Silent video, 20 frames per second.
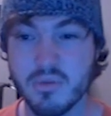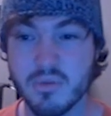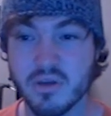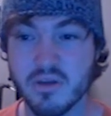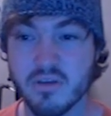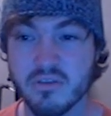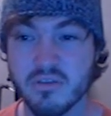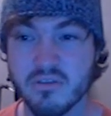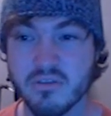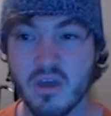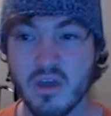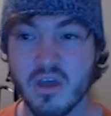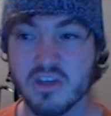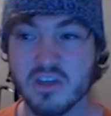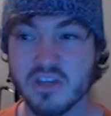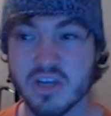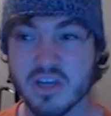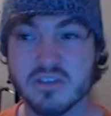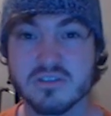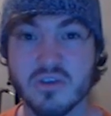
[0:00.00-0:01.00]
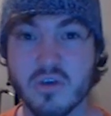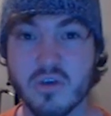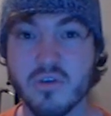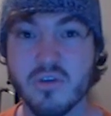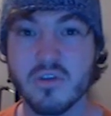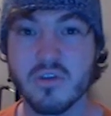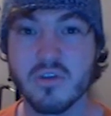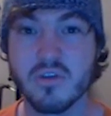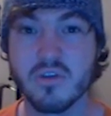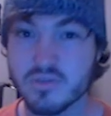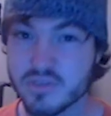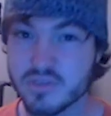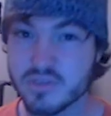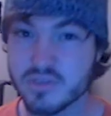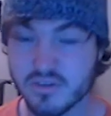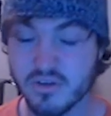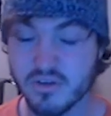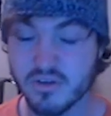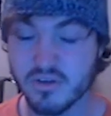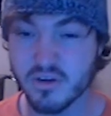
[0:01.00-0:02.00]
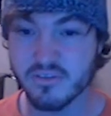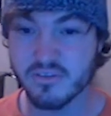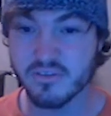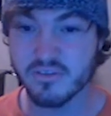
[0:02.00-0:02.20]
because chances are they'll use Exarion's